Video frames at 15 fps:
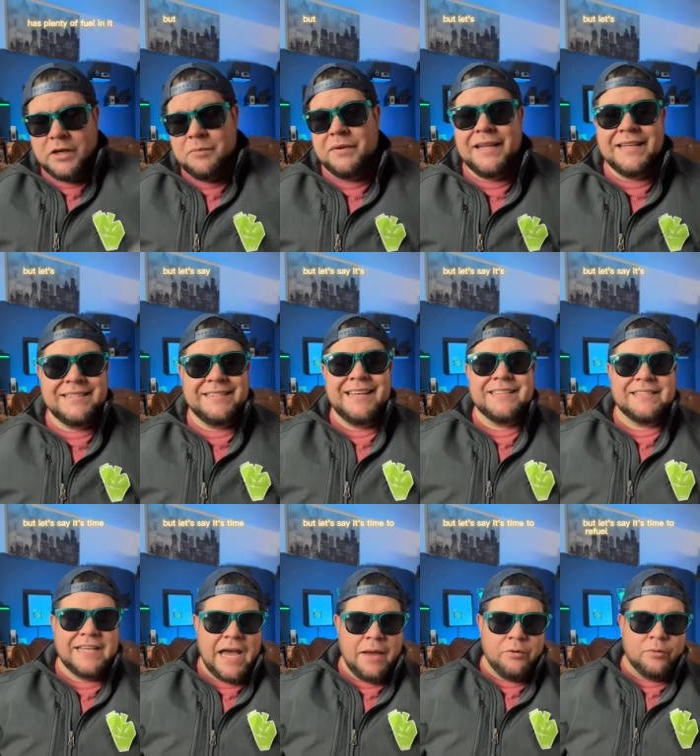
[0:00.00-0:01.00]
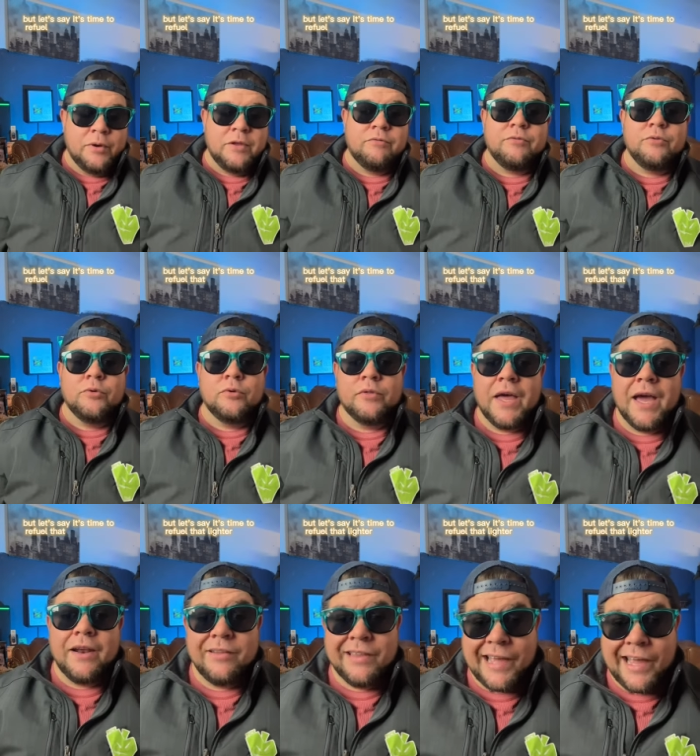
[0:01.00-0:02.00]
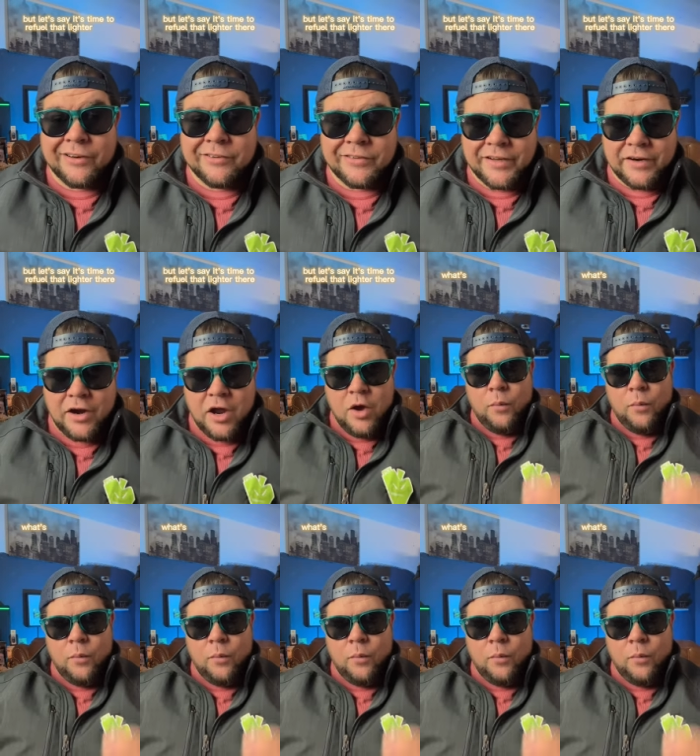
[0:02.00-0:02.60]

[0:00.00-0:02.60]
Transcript: it, but let's say it's time to refuel that lighter there.